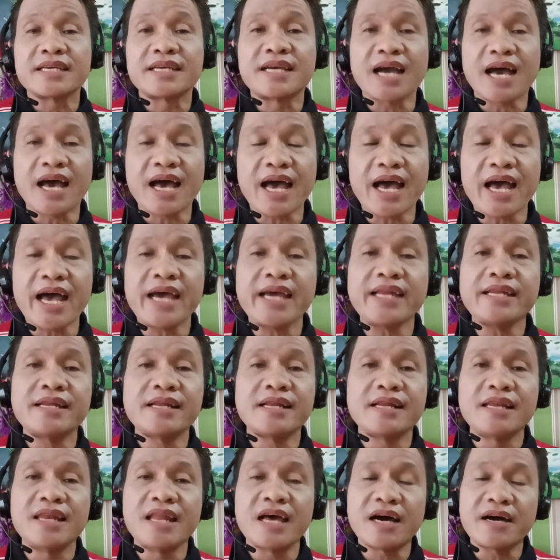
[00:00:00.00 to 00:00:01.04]

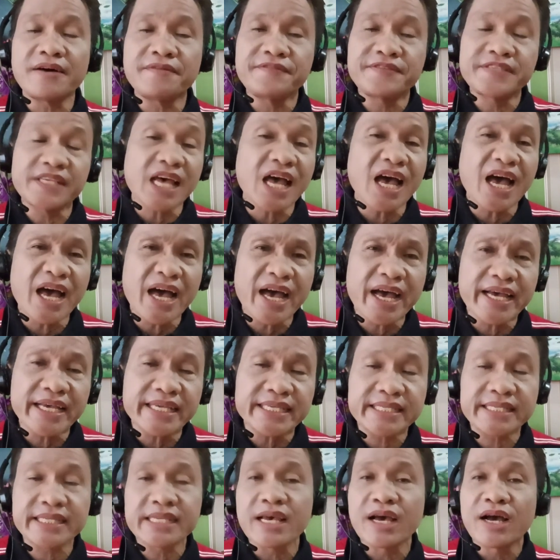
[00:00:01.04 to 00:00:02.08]
God loves
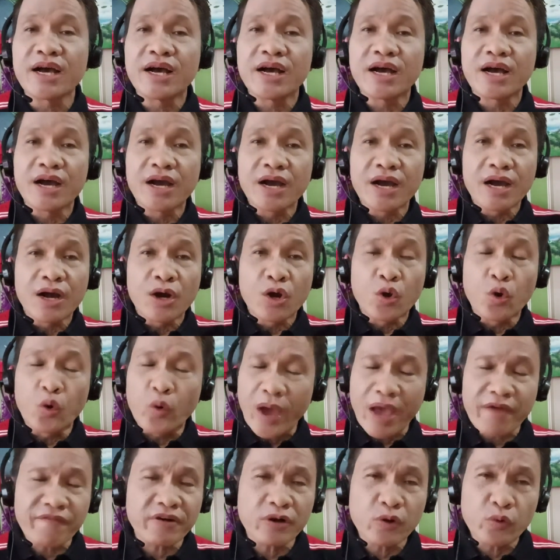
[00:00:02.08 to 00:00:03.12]
us,
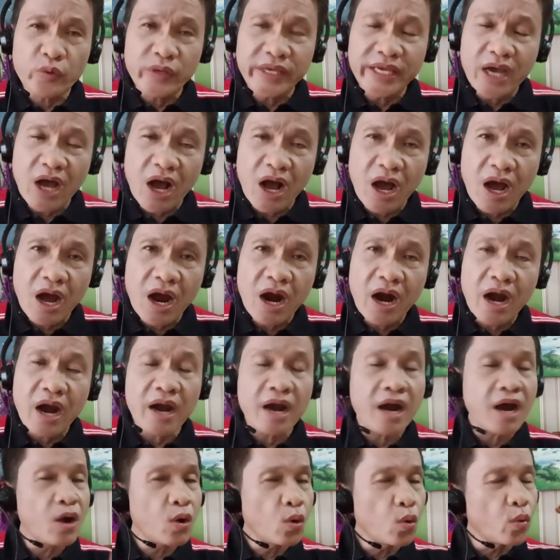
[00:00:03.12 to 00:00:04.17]
whoever we
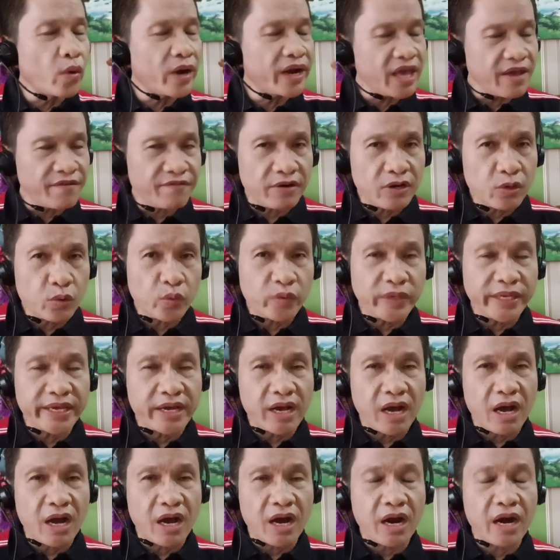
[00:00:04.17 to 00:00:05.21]
are, whatever
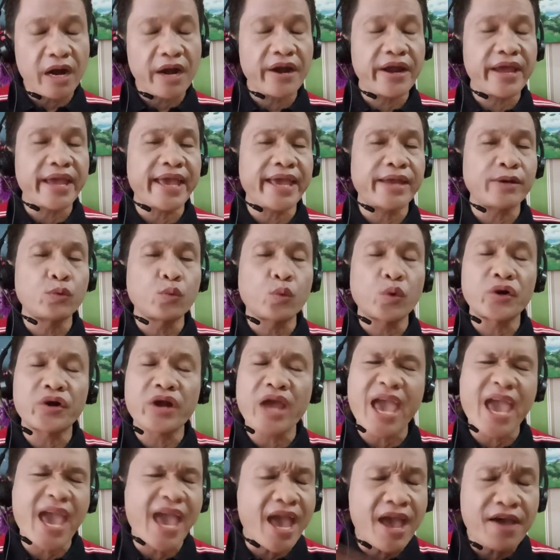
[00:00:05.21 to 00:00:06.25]
we are, and
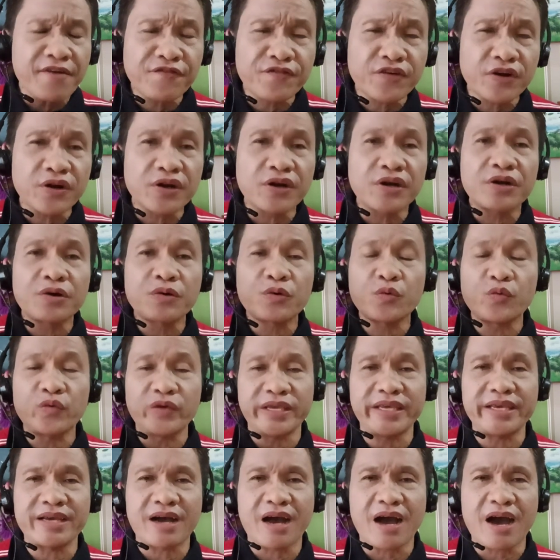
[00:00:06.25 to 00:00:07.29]
wherever
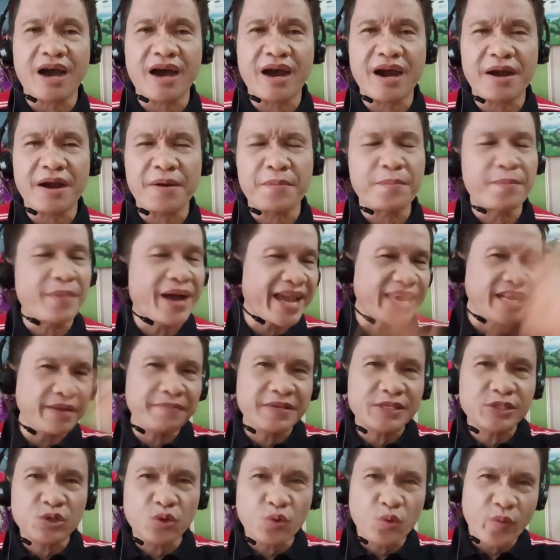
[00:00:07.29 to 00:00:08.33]
we are. My
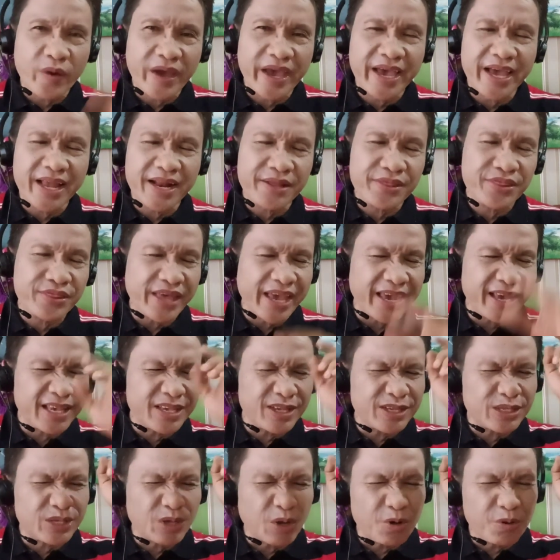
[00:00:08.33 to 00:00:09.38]
name is Ruel.
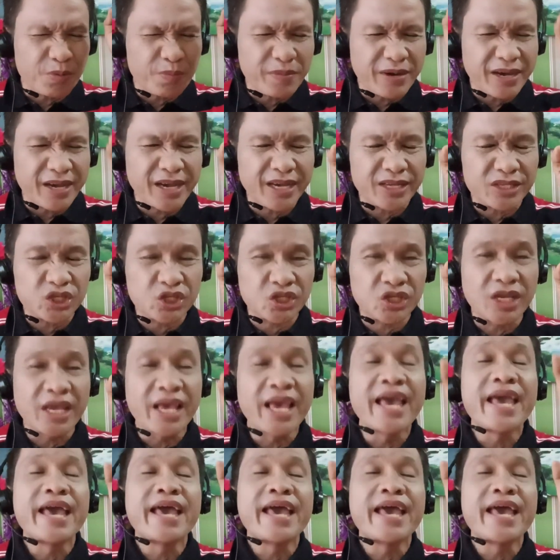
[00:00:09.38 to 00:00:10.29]
Thank you so much.